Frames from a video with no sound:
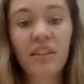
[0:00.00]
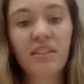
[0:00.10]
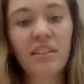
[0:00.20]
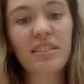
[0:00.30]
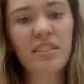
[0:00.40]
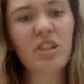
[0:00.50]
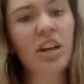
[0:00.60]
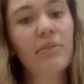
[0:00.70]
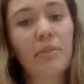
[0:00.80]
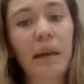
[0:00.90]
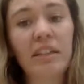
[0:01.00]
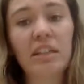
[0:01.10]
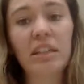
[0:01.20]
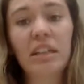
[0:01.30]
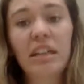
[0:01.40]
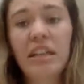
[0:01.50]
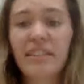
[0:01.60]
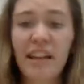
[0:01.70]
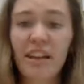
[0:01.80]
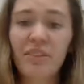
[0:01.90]
This is a great reminder
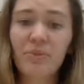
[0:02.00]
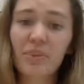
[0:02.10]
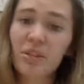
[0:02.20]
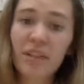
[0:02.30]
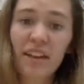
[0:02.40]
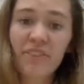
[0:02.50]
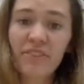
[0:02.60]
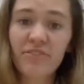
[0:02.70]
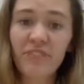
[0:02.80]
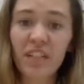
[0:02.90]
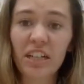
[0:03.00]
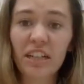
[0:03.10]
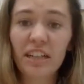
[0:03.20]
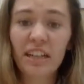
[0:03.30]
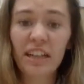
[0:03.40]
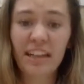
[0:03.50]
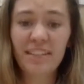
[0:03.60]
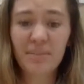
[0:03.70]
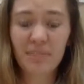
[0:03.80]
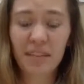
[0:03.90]
that we don't have to fear, and
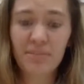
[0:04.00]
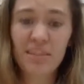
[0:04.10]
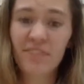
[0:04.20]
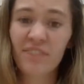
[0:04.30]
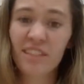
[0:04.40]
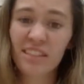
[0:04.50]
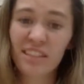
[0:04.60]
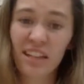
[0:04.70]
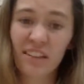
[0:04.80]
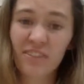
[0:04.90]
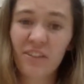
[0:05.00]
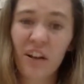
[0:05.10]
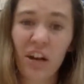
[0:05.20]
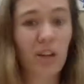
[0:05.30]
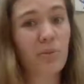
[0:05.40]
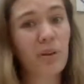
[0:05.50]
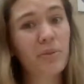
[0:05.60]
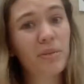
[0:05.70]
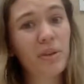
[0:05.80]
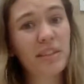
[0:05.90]
sometimes the events in life aren't what
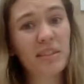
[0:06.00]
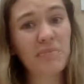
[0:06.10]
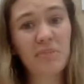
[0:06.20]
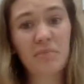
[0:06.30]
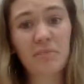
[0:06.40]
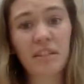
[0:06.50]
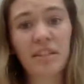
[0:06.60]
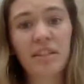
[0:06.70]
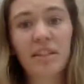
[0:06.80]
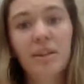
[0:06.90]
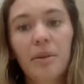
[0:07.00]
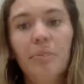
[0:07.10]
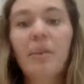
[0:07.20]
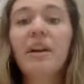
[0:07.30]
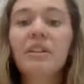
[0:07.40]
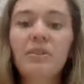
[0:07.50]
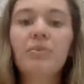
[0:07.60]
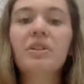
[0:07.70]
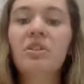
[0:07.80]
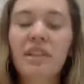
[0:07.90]
we want them to be, but
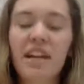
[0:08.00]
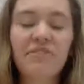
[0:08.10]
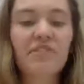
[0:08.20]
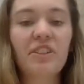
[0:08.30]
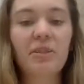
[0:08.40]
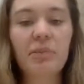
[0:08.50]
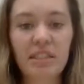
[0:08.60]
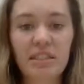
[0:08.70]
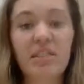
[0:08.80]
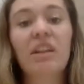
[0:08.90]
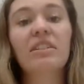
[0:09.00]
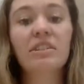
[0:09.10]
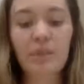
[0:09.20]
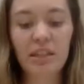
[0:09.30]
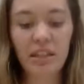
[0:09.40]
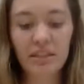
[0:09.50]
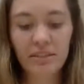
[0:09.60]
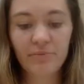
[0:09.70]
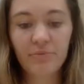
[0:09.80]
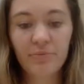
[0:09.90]
we don't have to fear because God is with
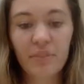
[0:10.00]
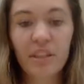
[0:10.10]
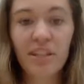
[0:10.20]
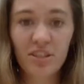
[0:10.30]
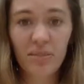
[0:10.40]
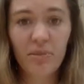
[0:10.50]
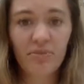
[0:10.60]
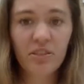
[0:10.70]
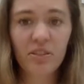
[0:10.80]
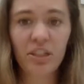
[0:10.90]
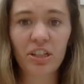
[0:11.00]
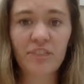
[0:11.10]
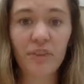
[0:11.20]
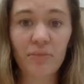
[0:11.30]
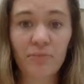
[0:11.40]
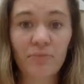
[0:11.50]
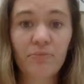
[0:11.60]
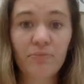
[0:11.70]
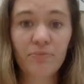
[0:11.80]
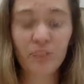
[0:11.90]
us. Here's some of the lyrics from
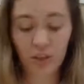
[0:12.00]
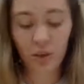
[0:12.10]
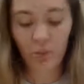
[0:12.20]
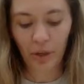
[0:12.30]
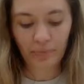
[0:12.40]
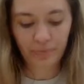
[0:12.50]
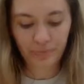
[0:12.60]
Fear No More.